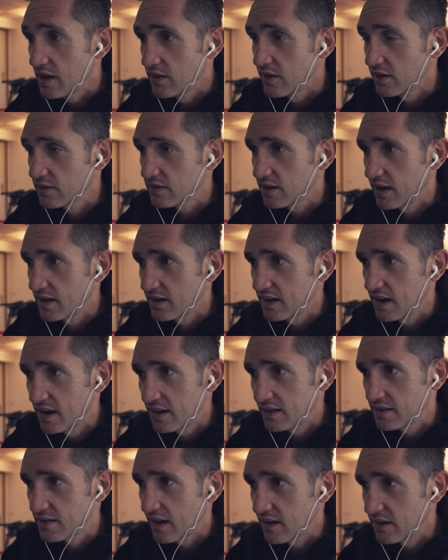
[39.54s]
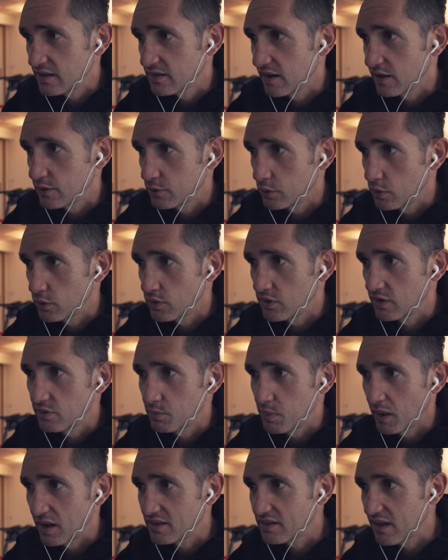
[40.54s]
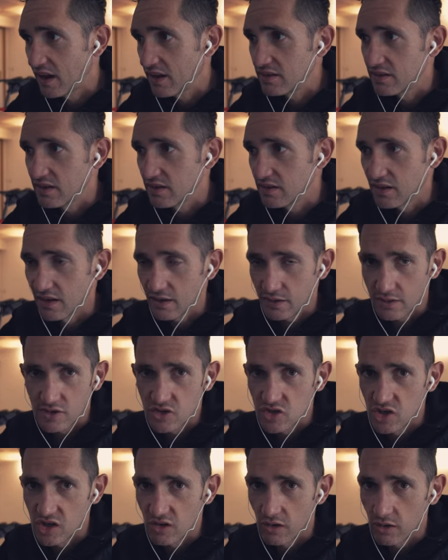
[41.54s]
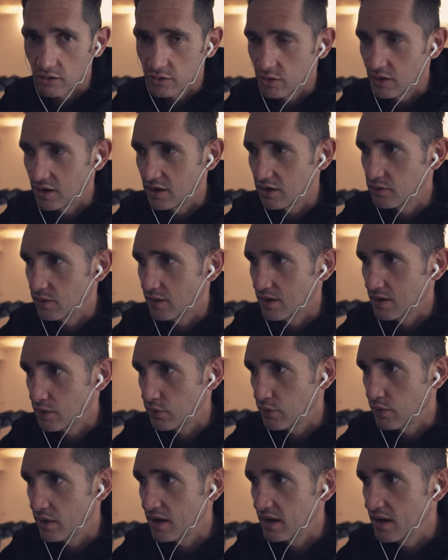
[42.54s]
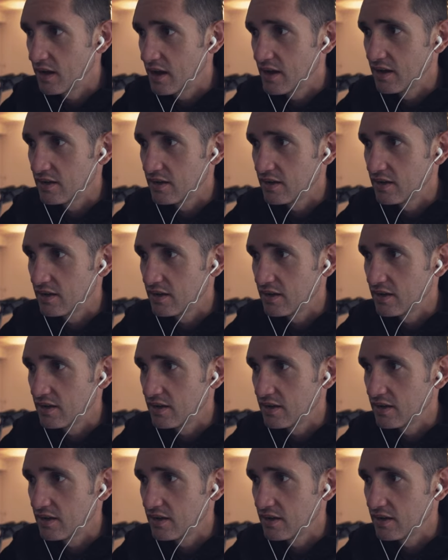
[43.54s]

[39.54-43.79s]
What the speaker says: This guy nearly takes out all the spectators at the Giro 2023.